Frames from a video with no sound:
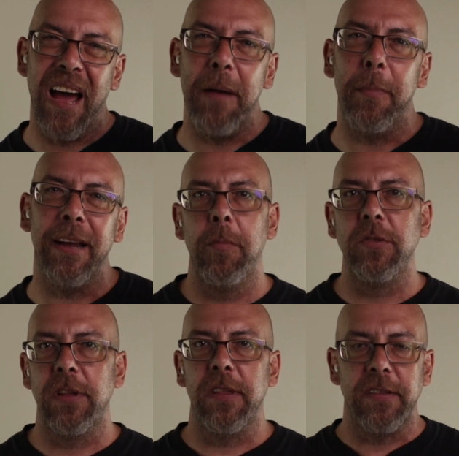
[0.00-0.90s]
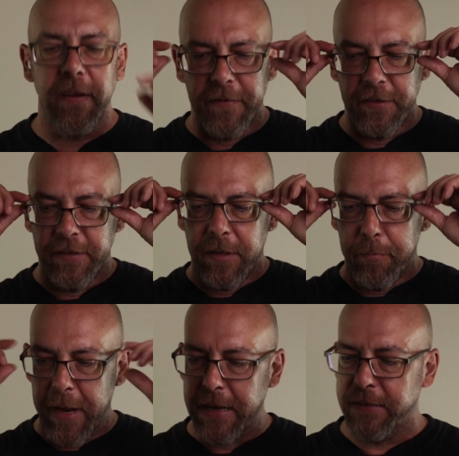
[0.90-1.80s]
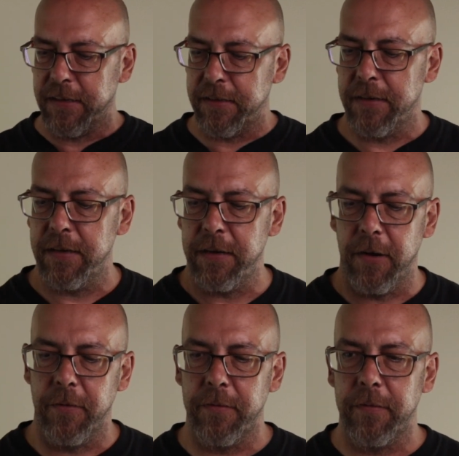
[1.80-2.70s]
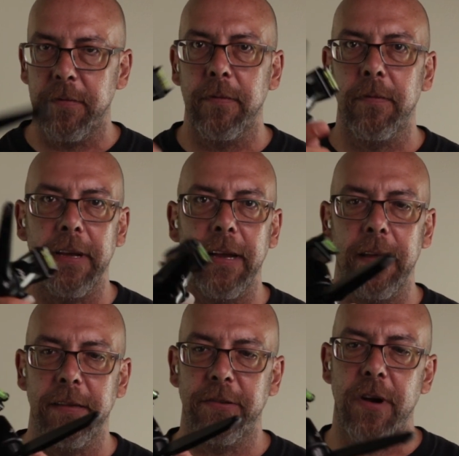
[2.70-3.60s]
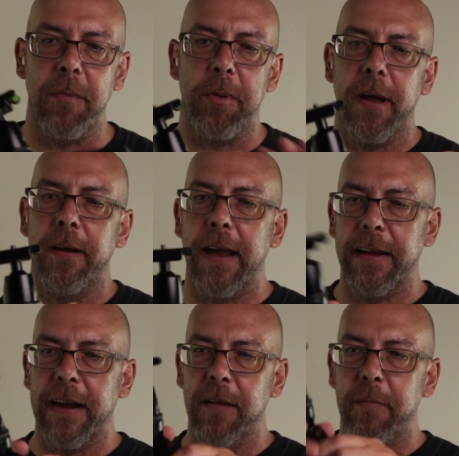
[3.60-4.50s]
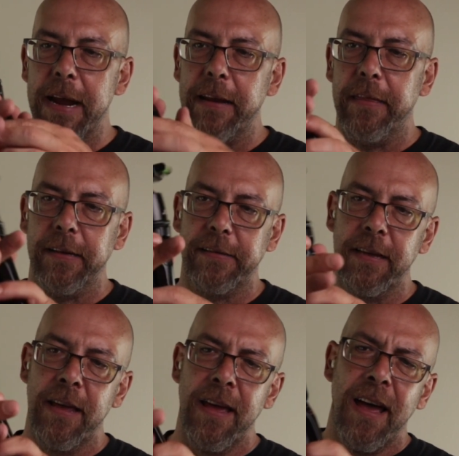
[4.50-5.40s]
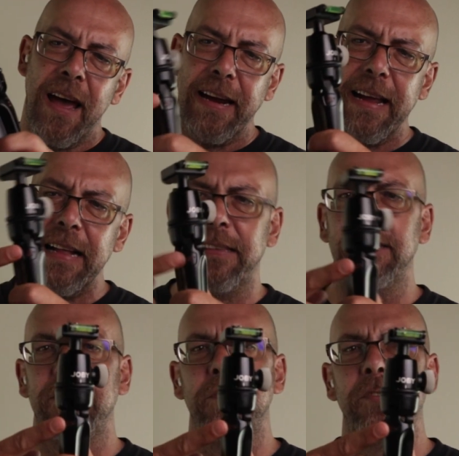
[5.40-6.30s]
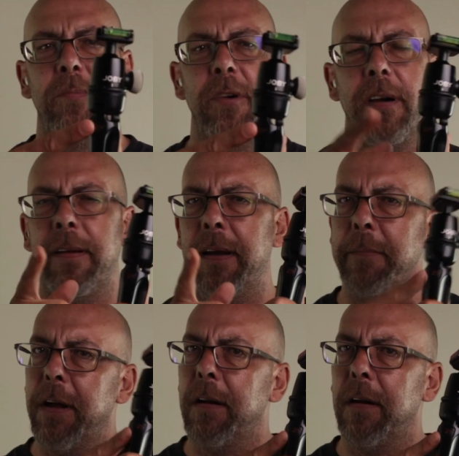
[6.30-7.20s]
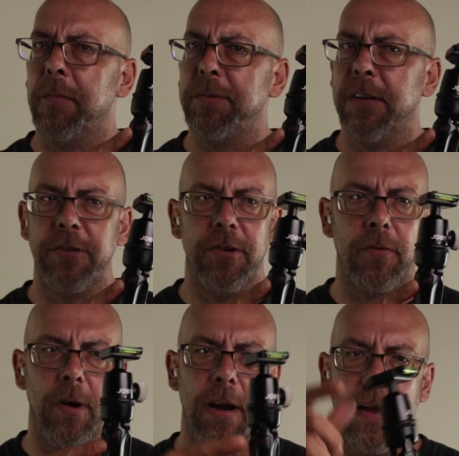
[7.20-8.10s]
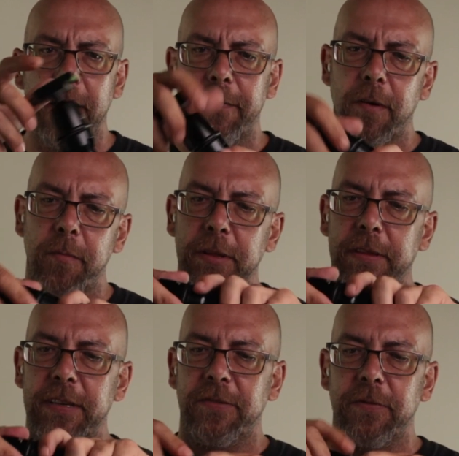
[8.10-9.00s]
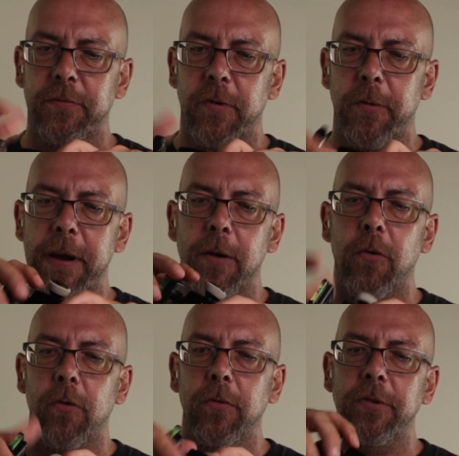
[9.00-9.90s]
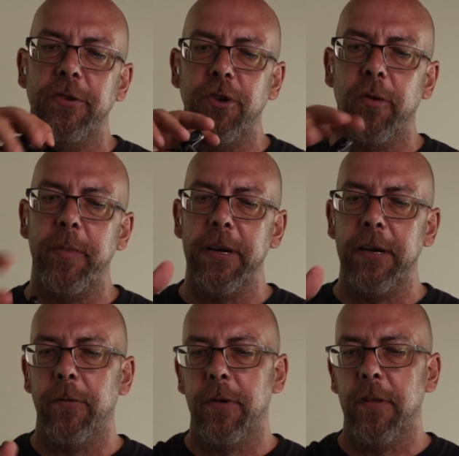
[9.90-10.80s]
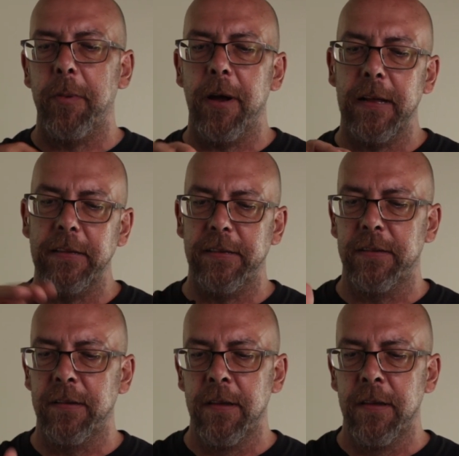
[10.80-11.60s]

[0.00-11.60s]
I might. Most of the stuff is just the basics, you know, like this tripod. I kind of made this. I got this from somewhere. I'm not 100% sure where I got it from, but this was one of my old Joby Gorilla Pods,